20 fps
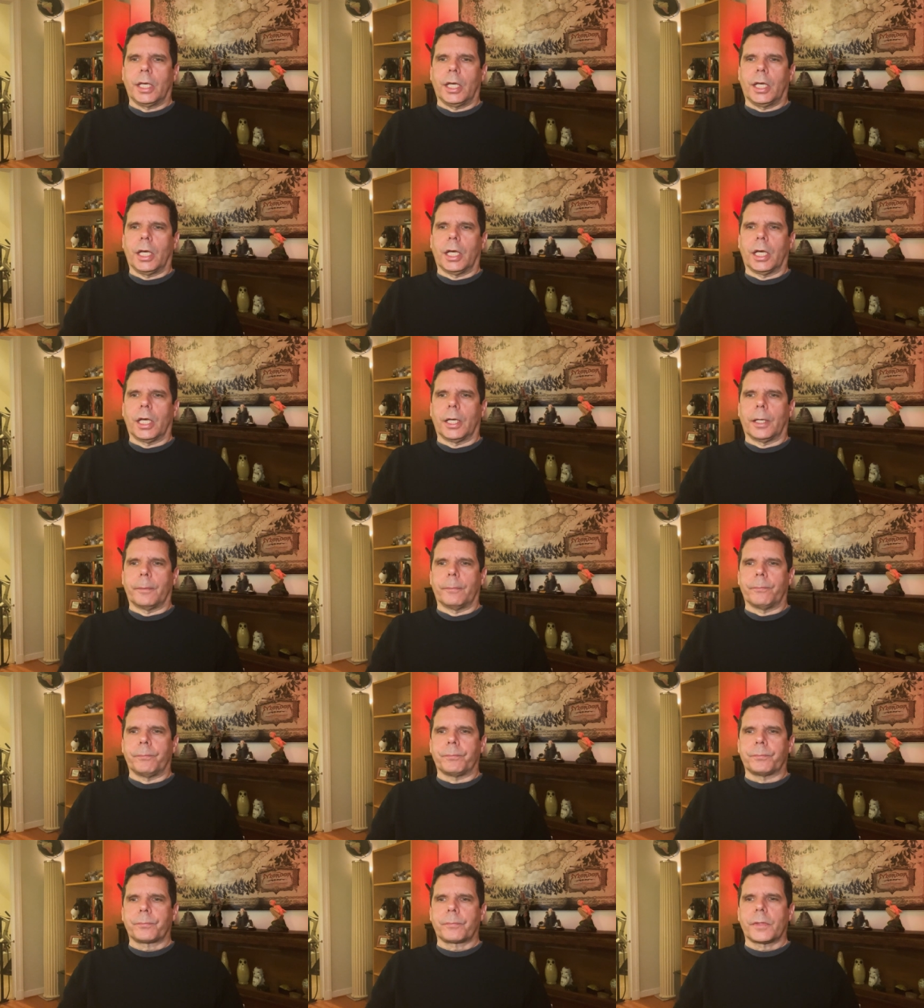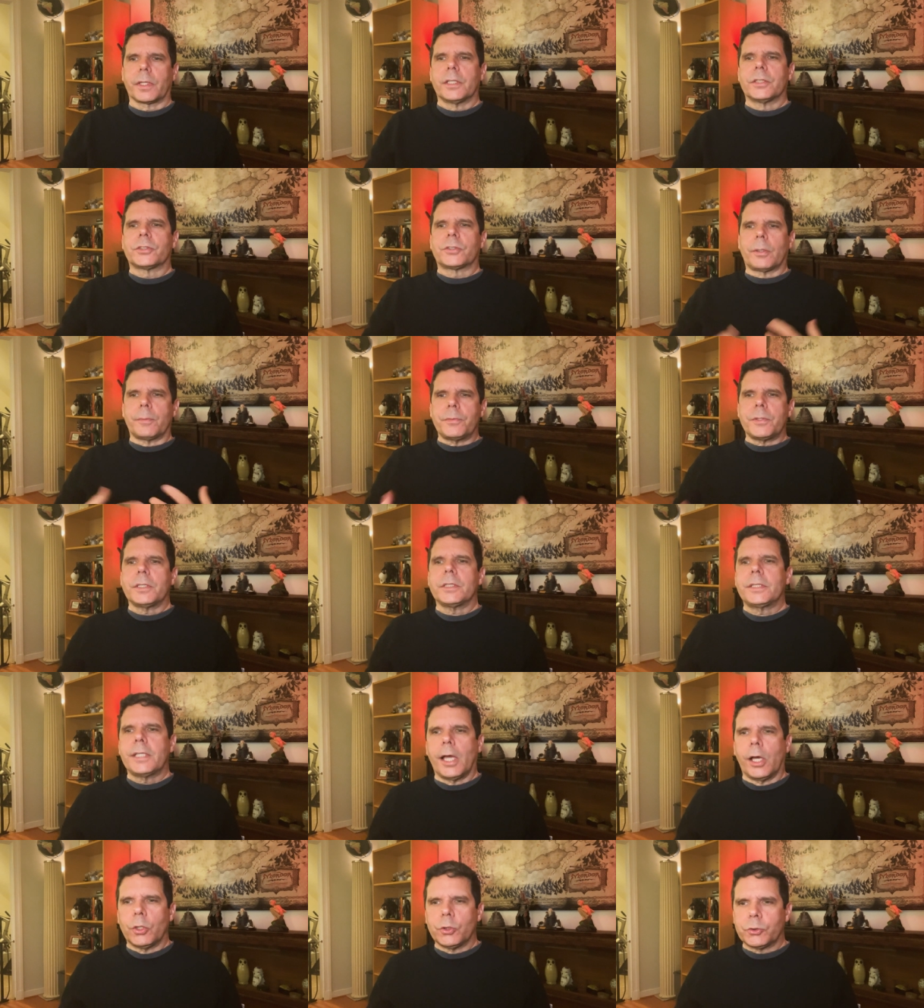Um, something
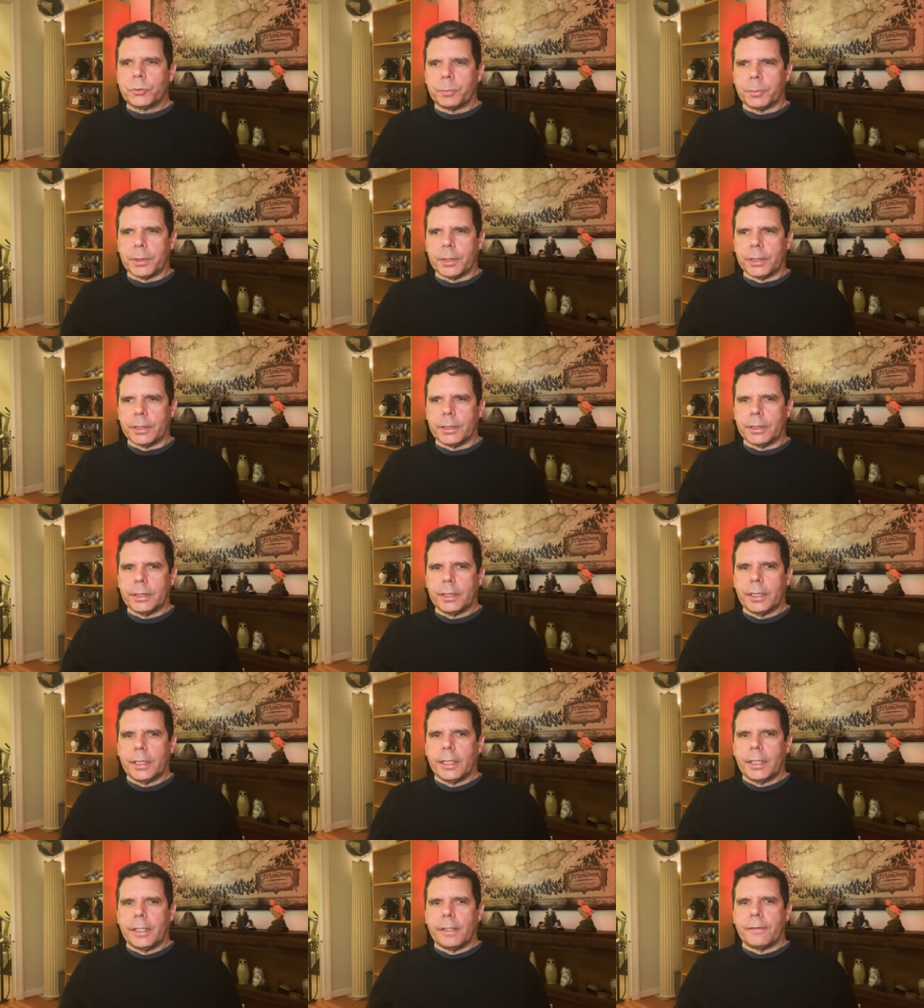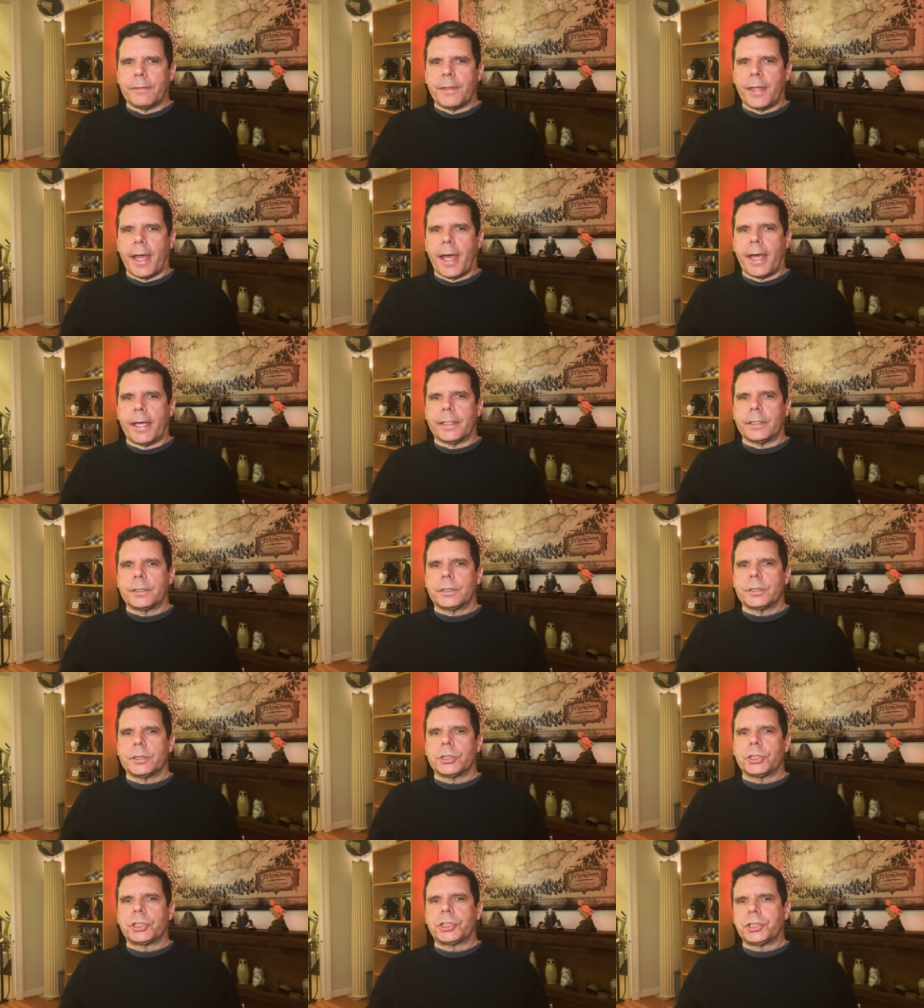tells me that
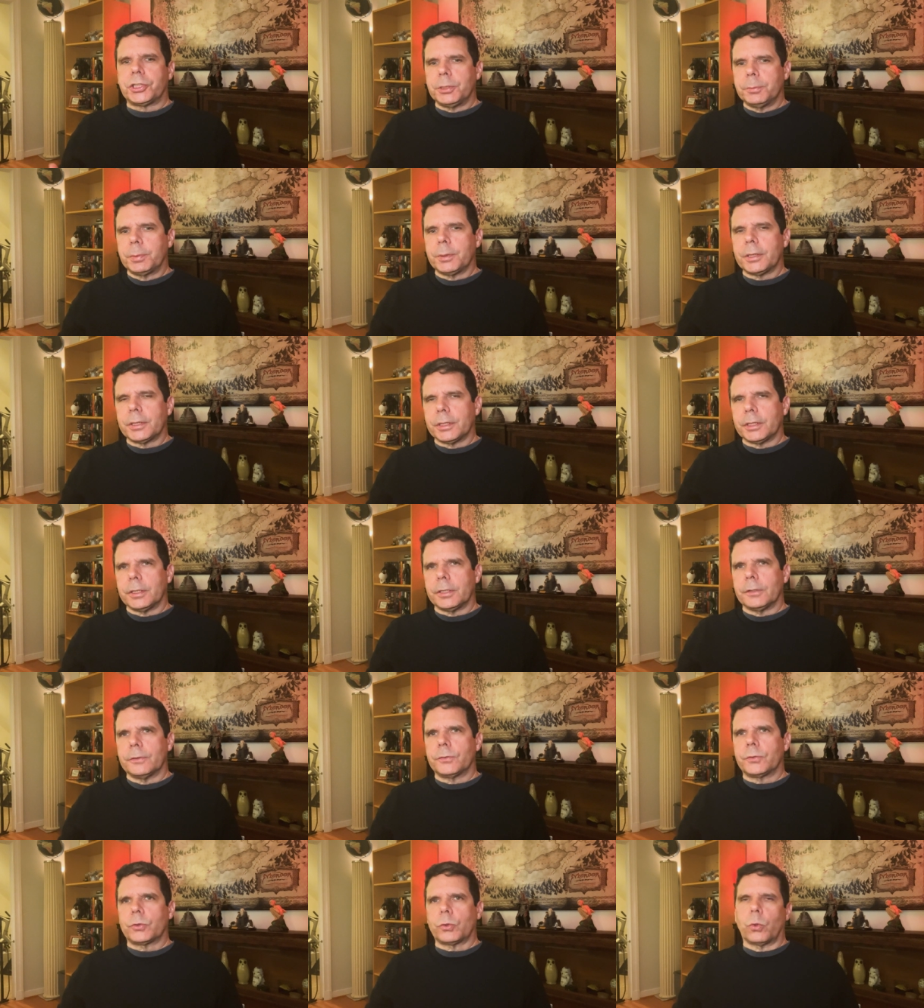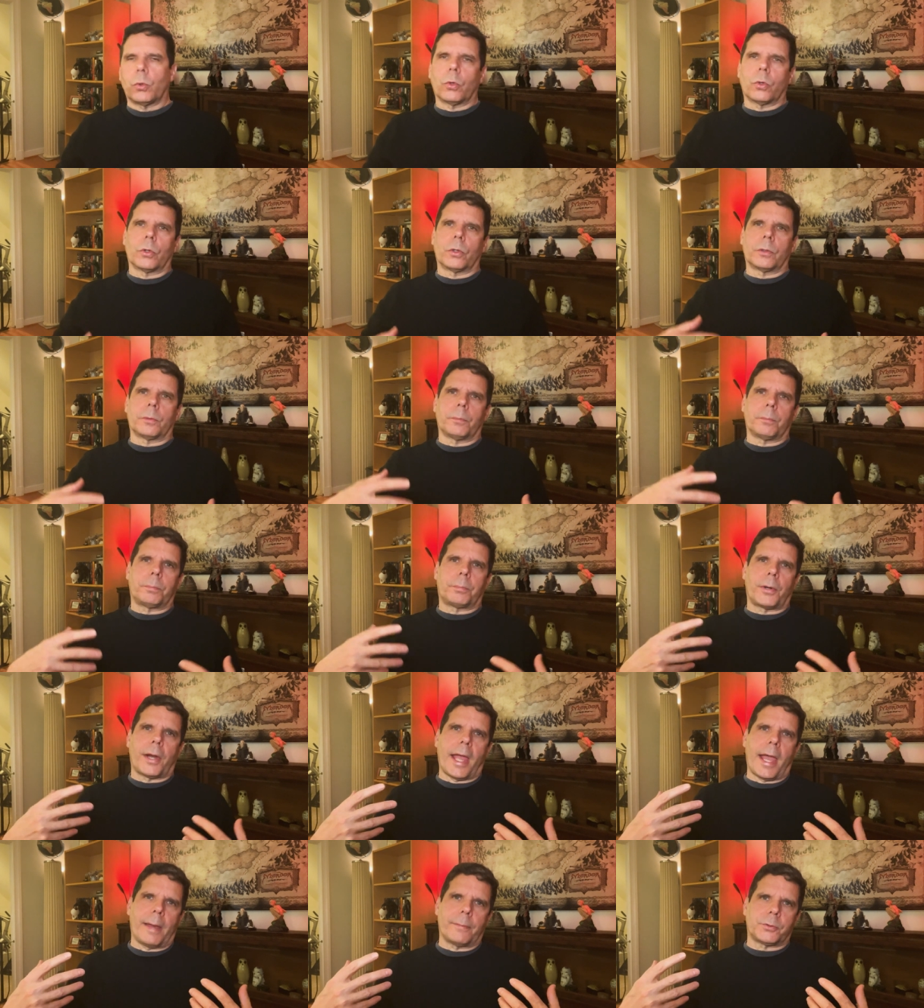she believes, or
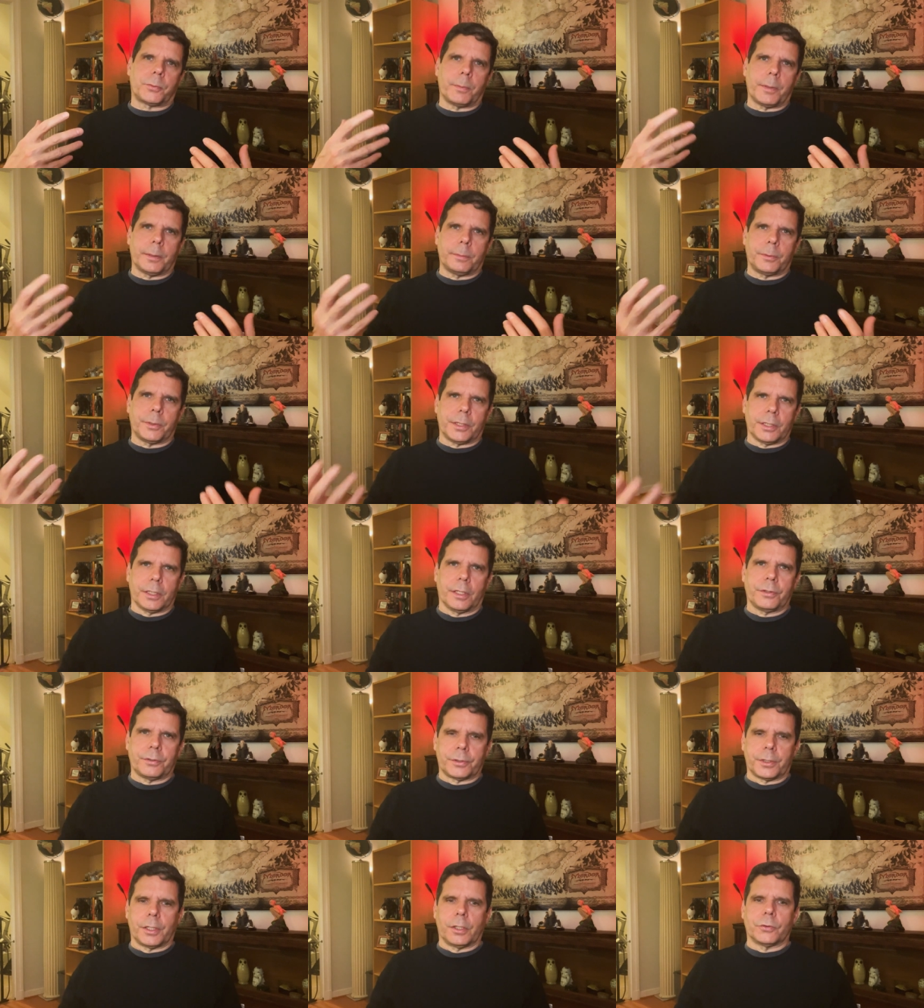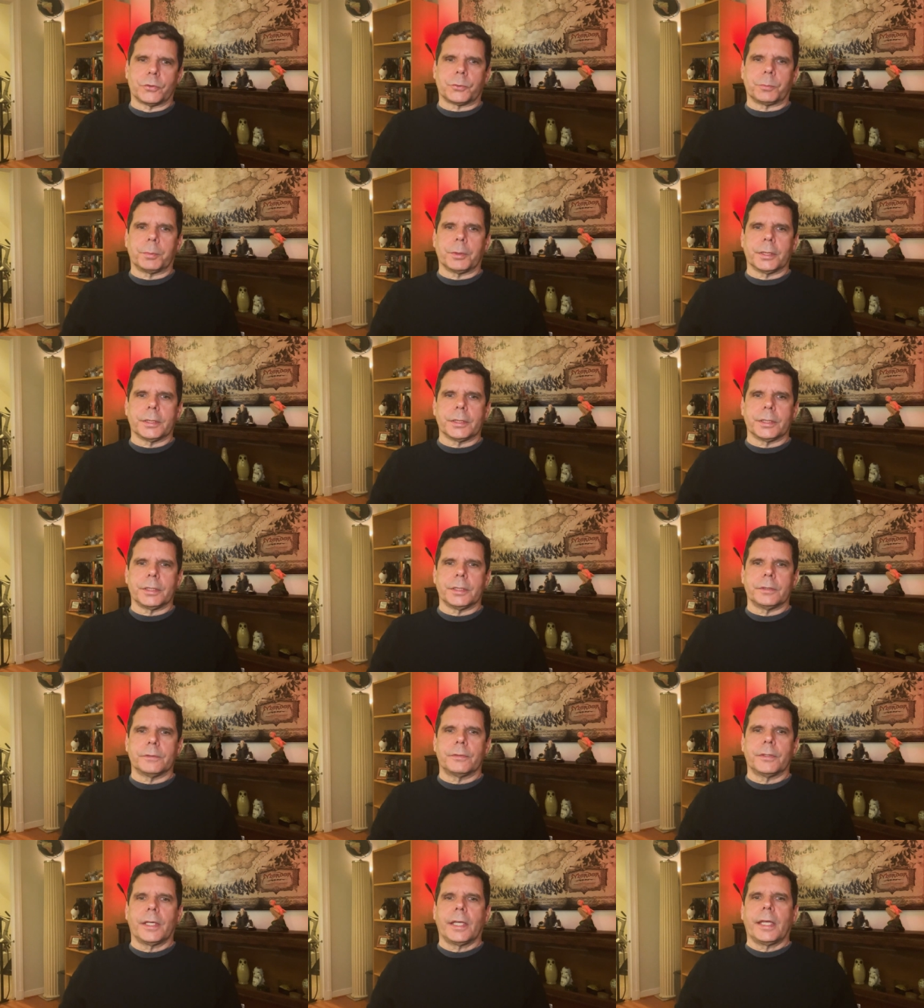perhaps maybe the other elves
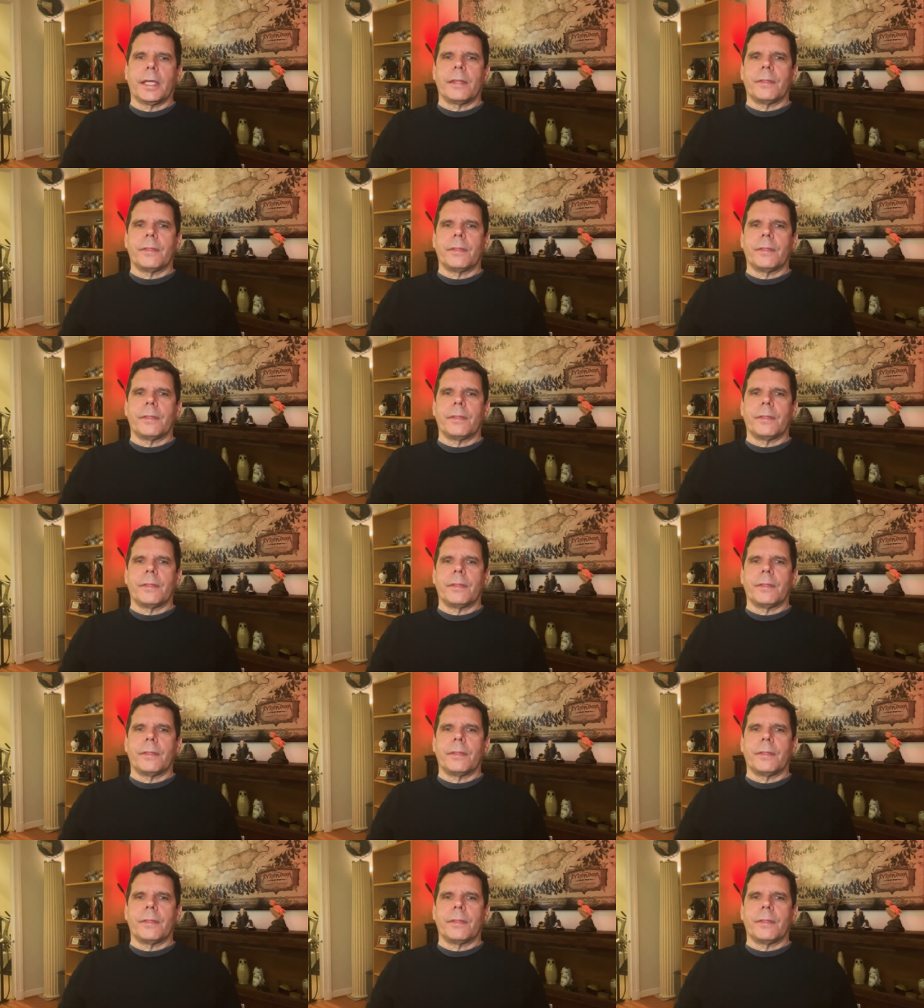believe,